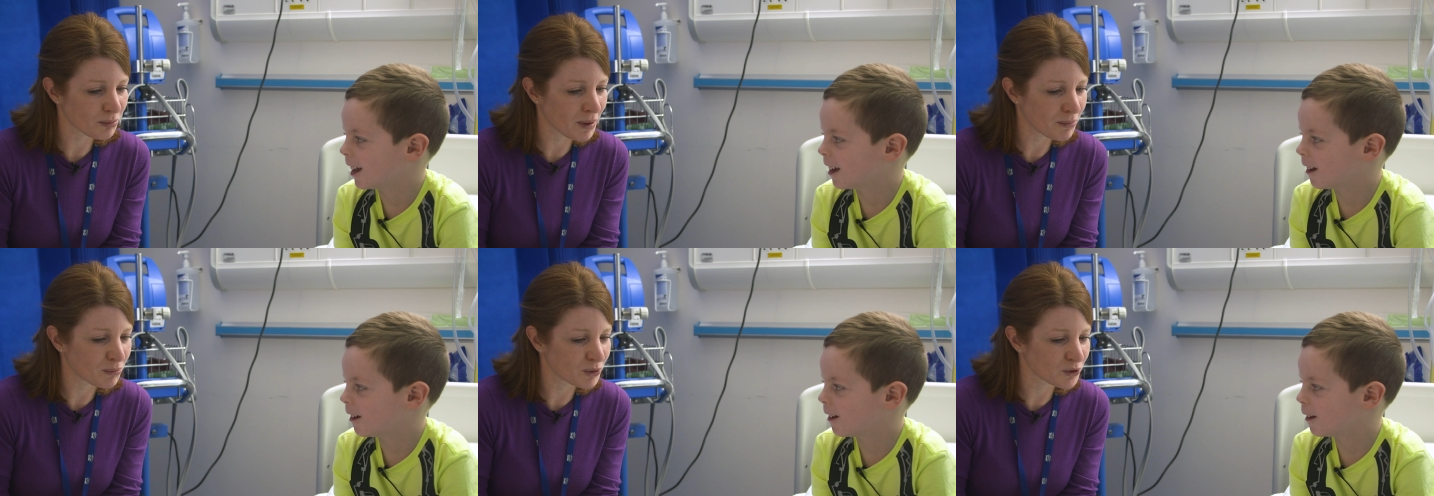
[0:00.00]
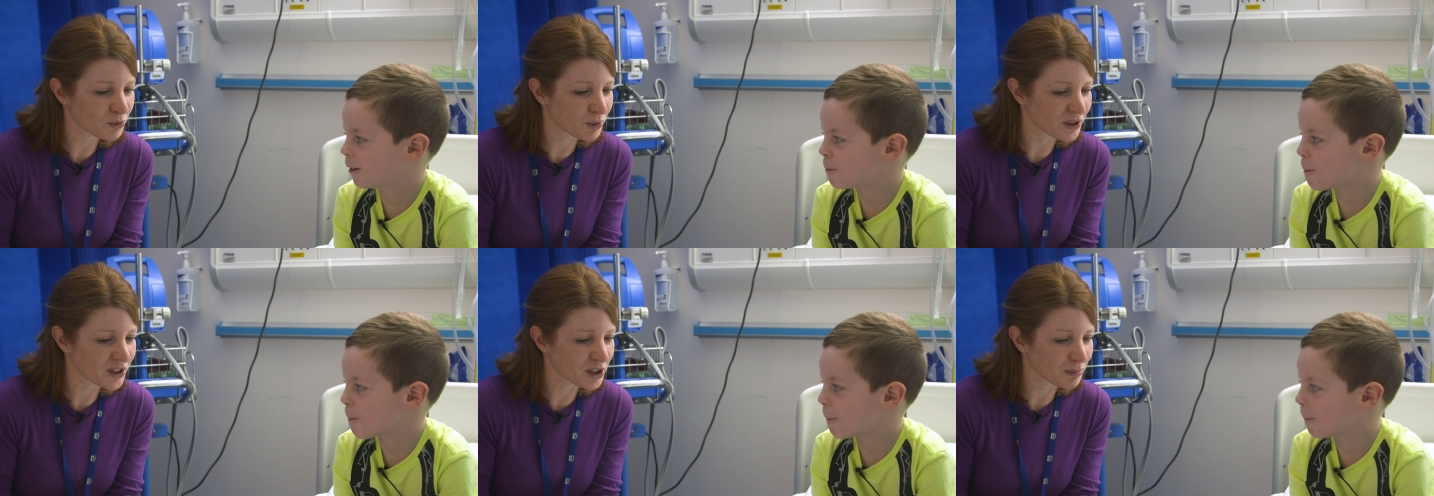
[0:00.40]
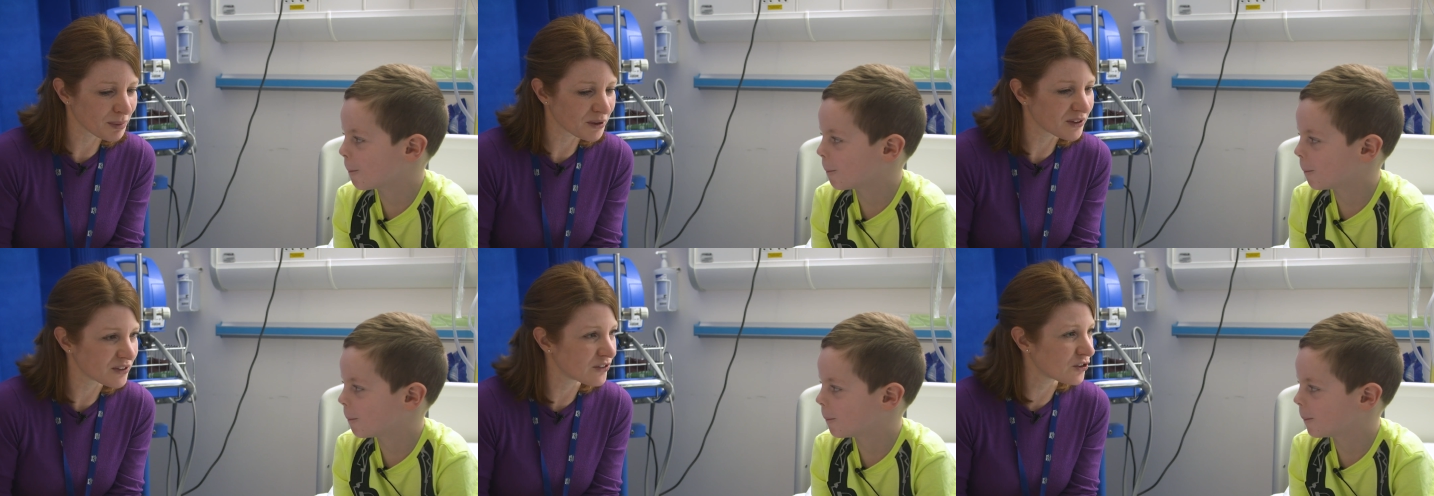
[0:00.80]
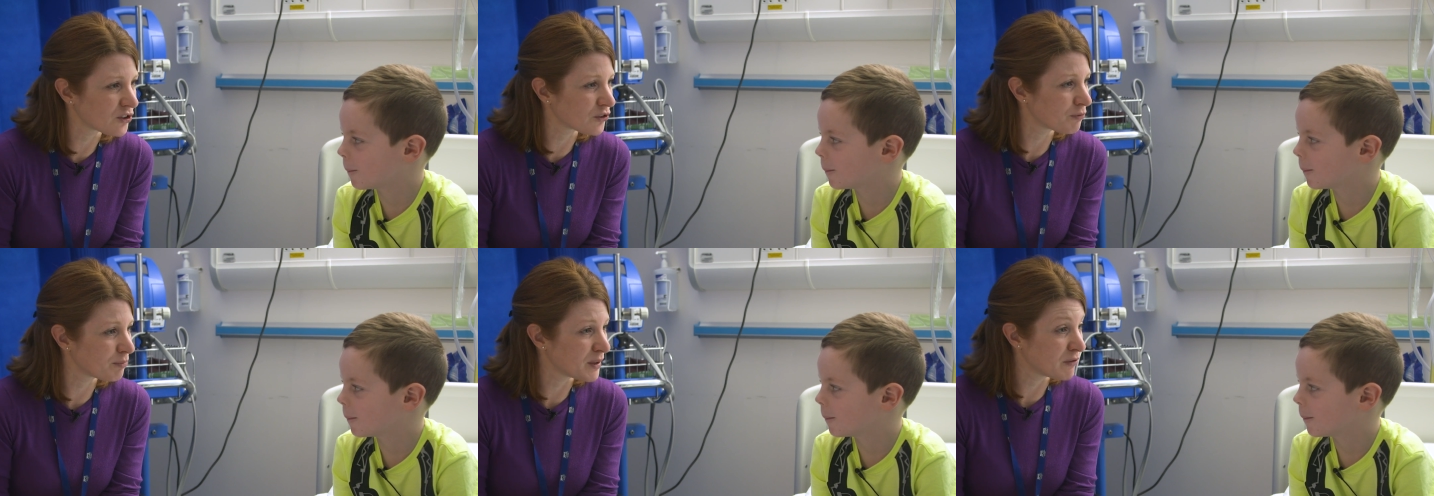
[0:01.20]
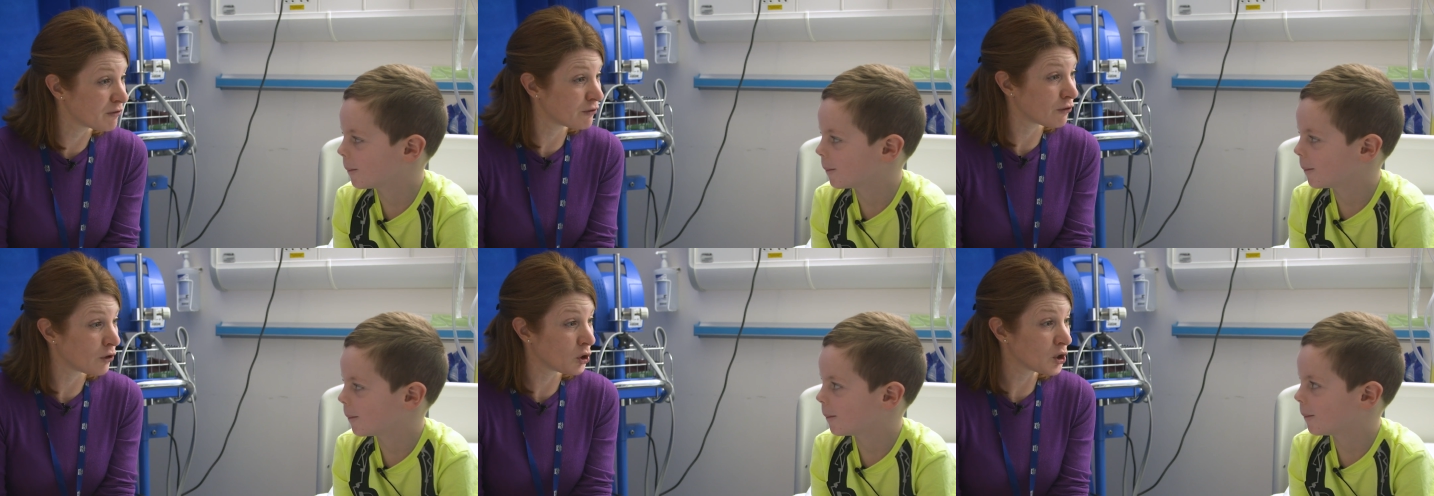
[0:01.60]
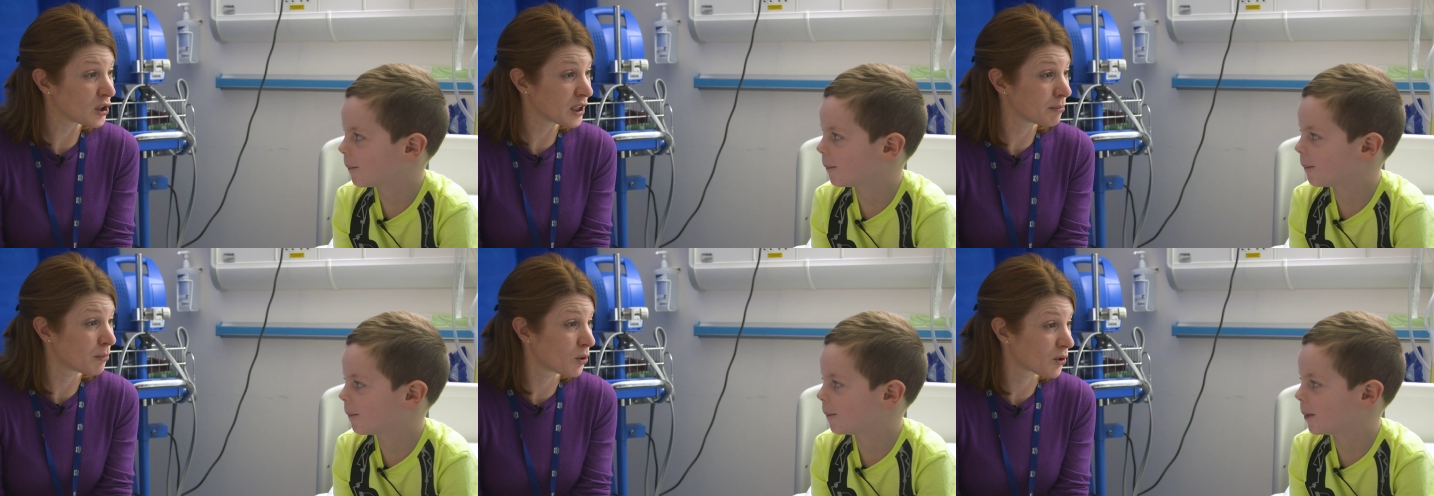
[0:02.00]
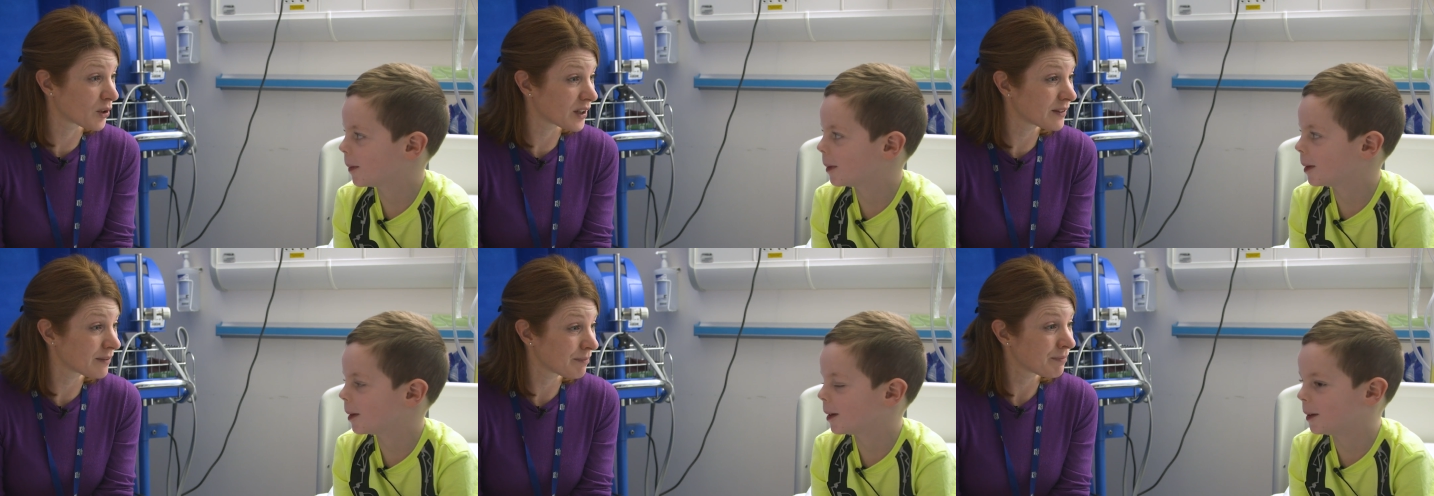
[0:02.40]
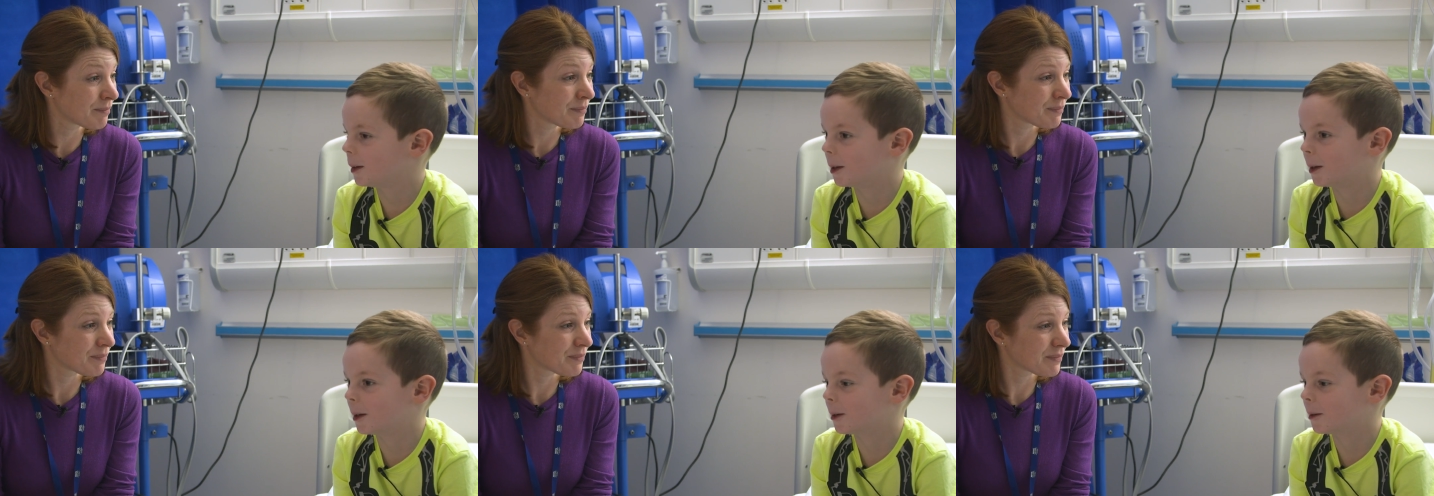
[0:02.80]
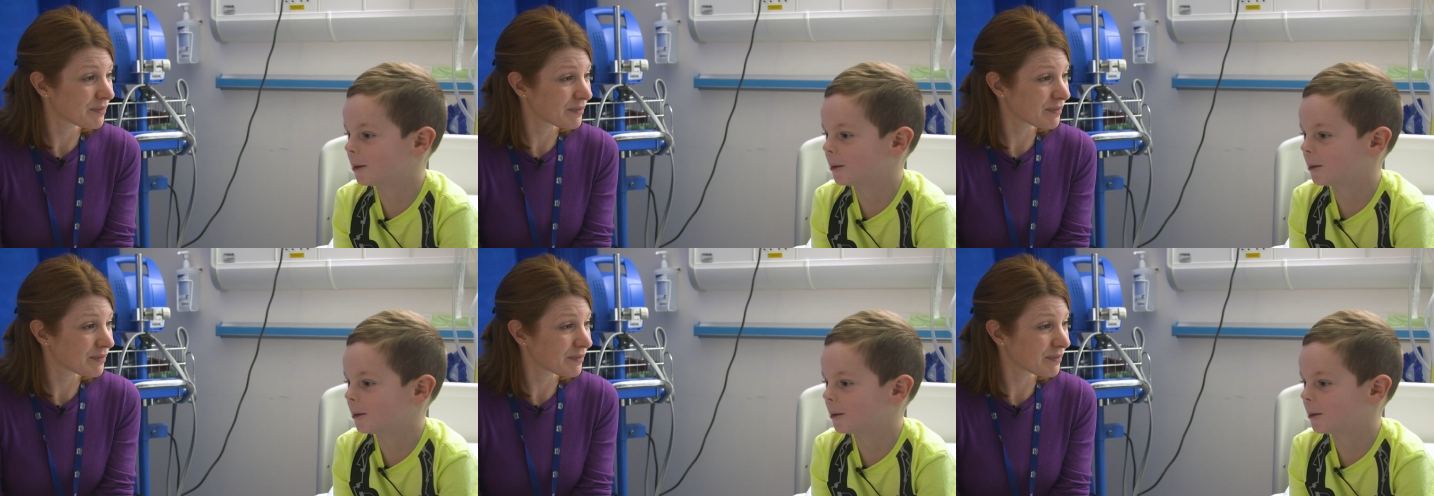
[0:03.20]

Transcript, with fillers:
Speaker 1: mum was worried about is you've been falling more. Yeah.